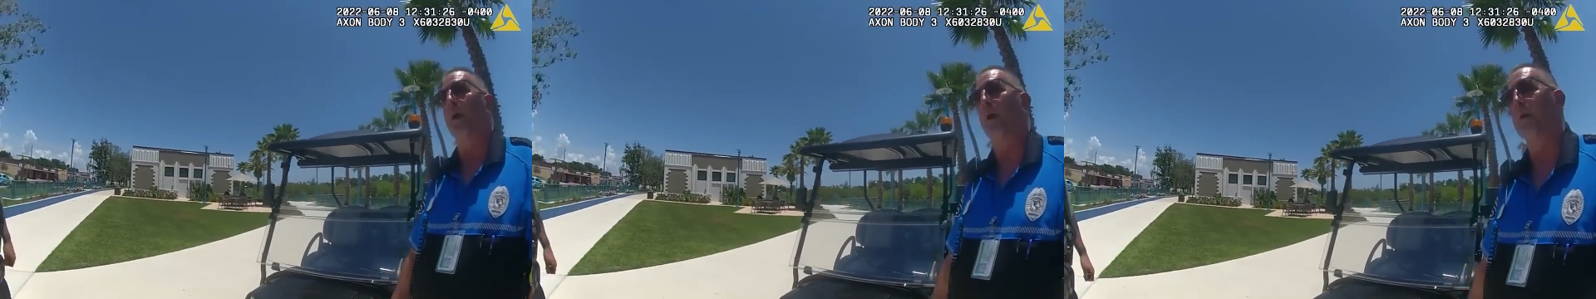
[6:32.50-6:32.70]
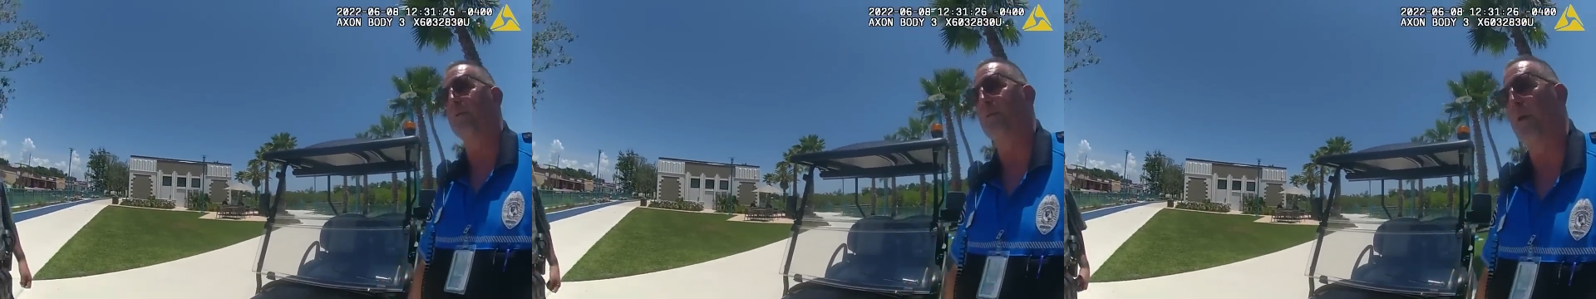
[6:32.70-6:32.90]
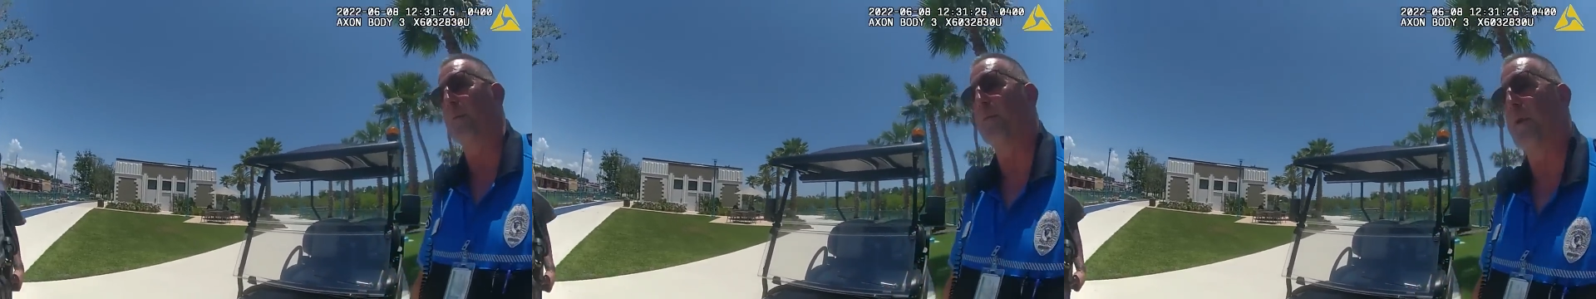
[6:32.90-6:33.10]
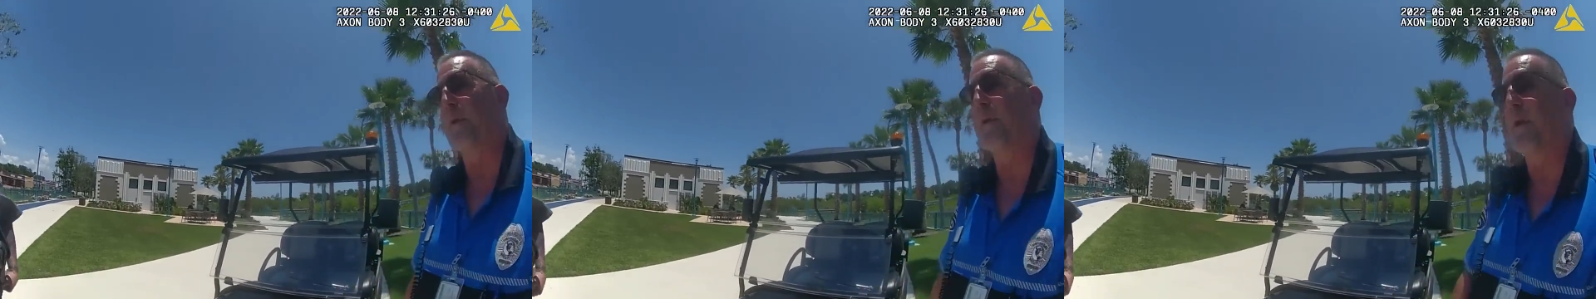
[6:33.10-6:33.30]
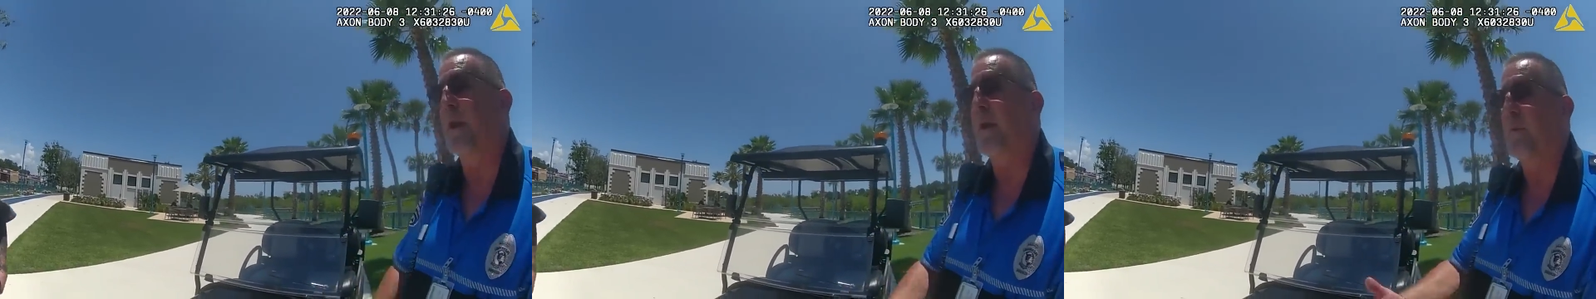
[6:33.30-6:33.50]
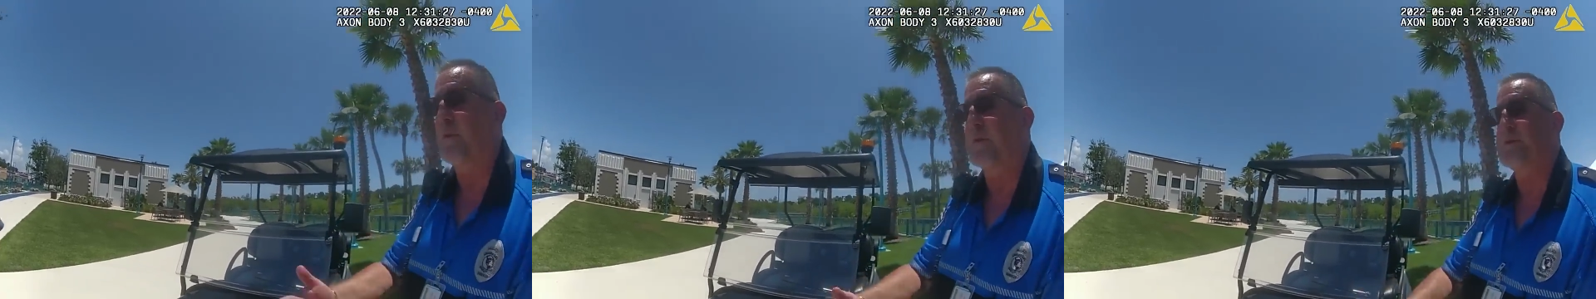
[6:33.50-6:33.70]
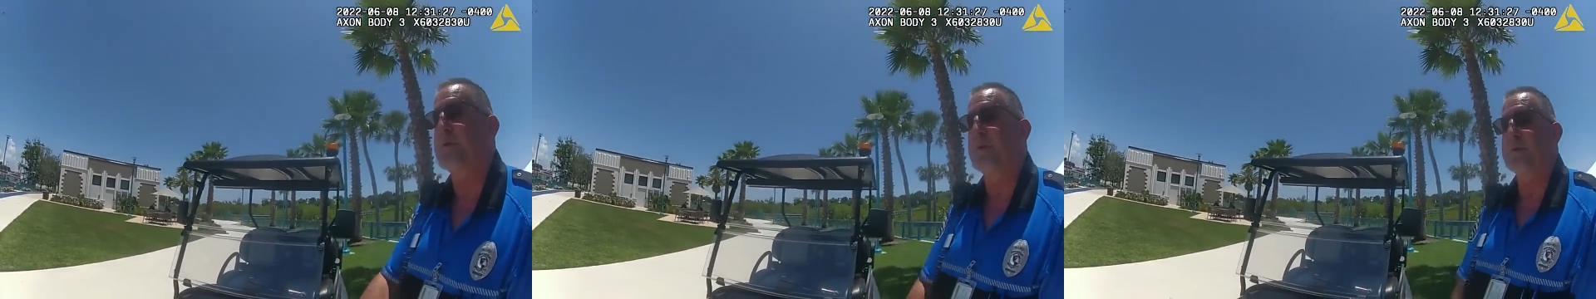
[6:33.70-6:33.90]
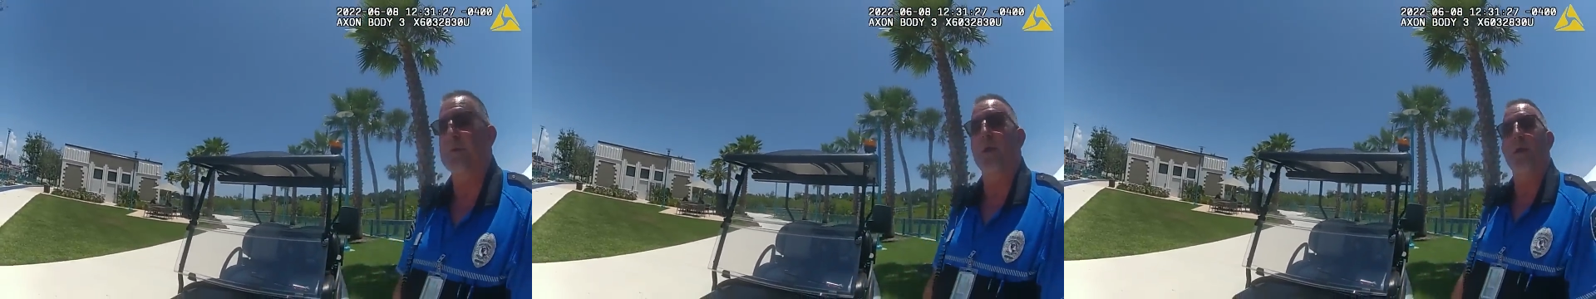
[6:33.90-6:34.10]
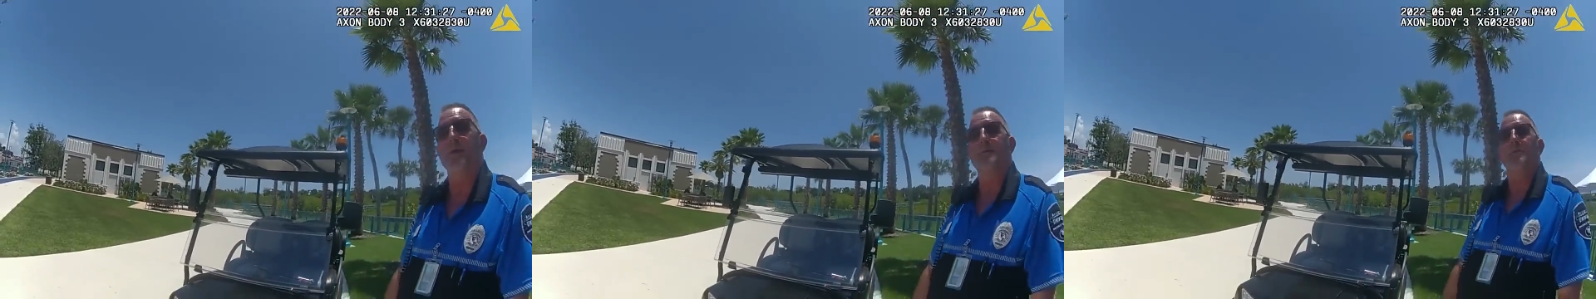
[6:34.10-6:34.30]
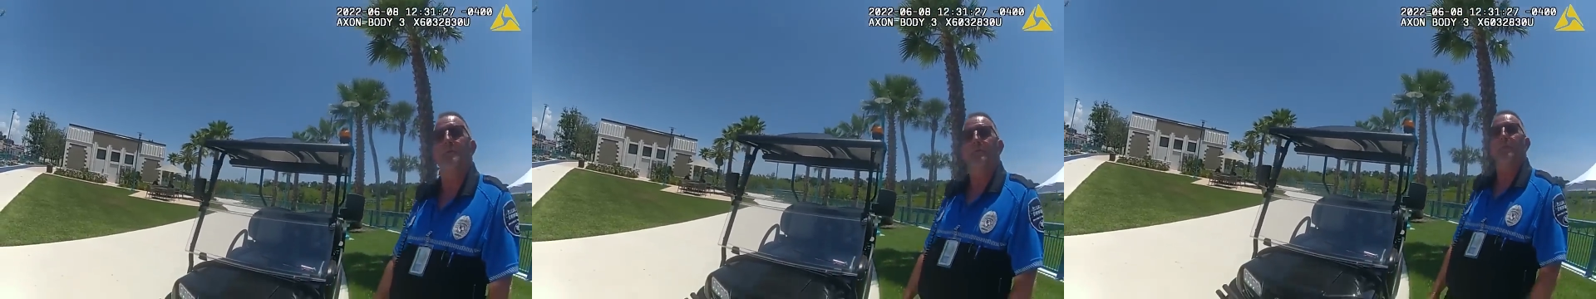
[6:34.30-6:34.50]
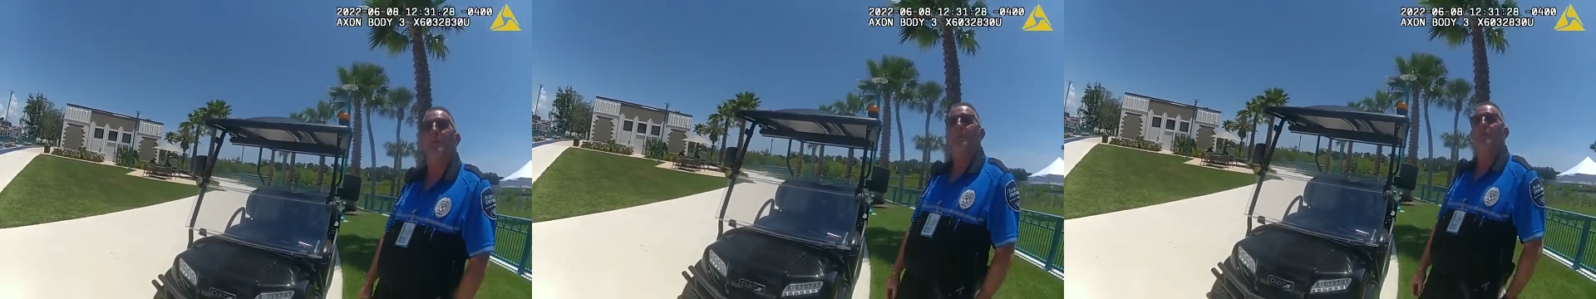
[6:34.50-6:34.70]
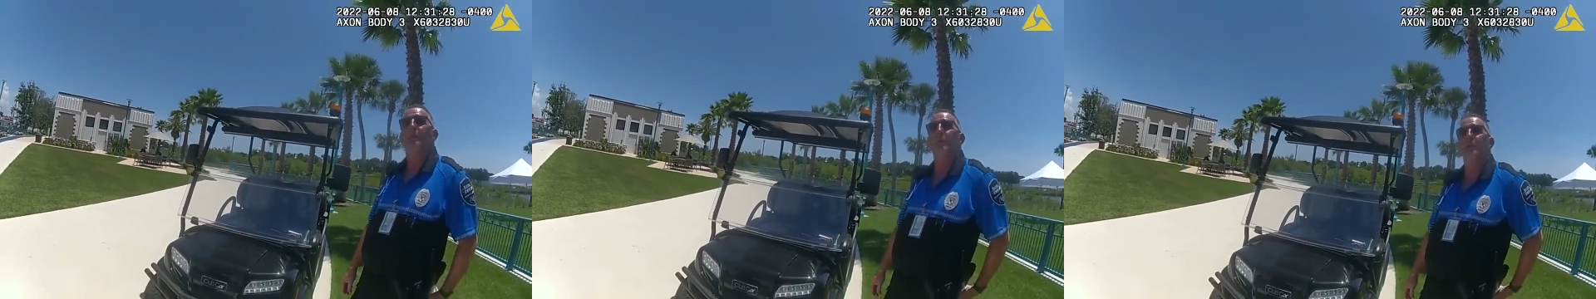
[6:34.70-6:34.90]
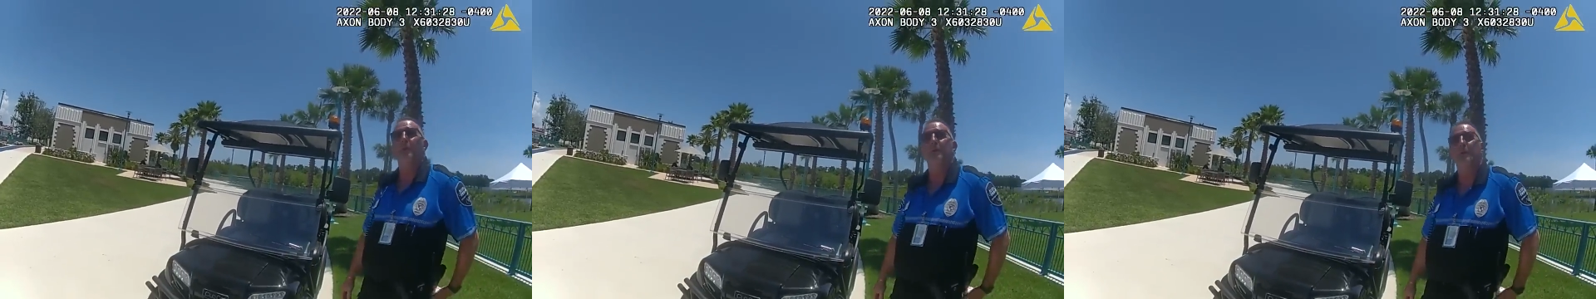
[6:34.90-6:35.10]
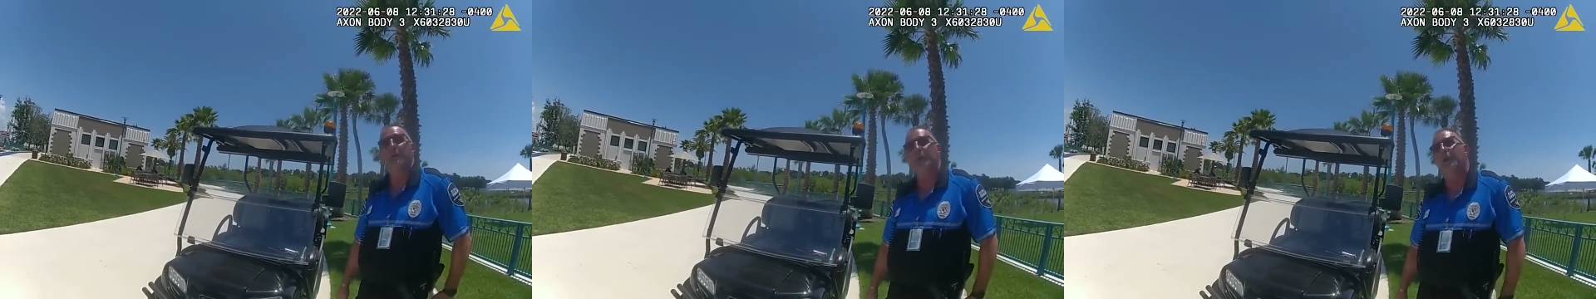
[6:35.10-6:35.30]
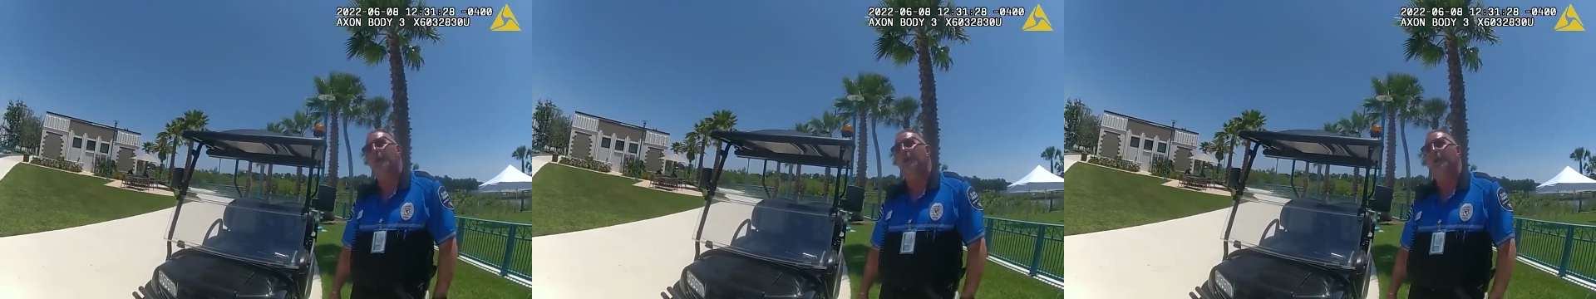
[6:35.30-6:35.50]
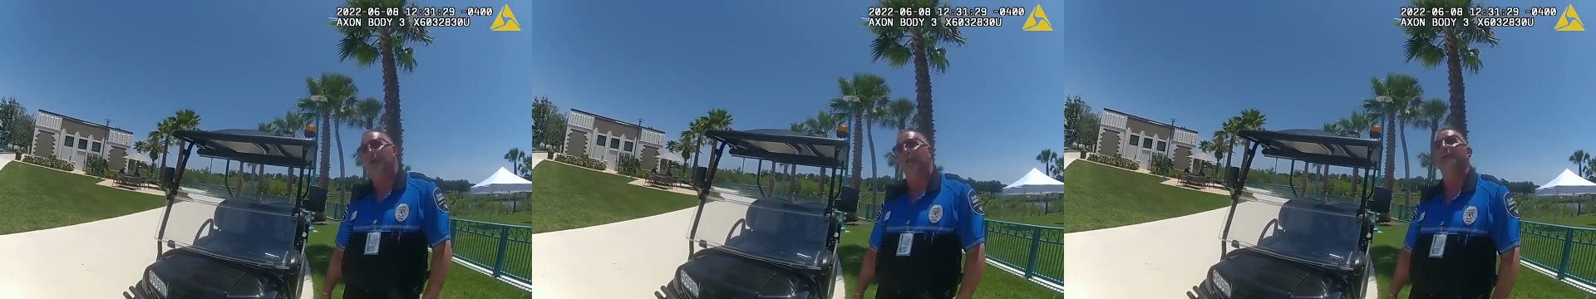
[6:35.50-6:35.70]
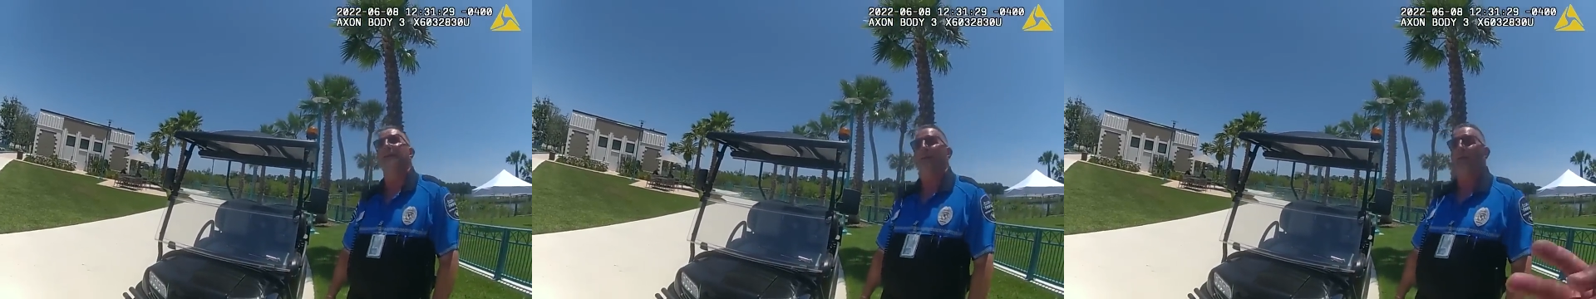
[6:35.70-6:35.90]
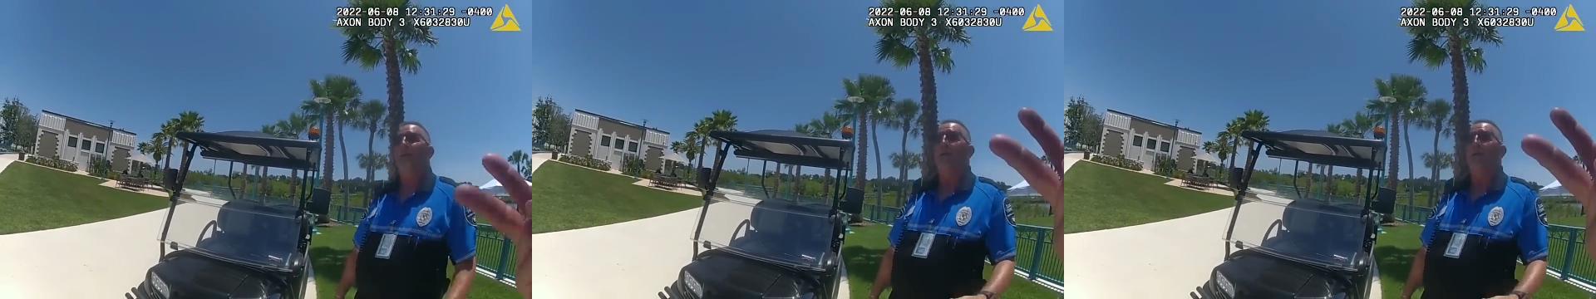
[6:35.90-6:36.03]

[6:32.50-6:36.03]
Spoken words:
[unreadable: no face in view]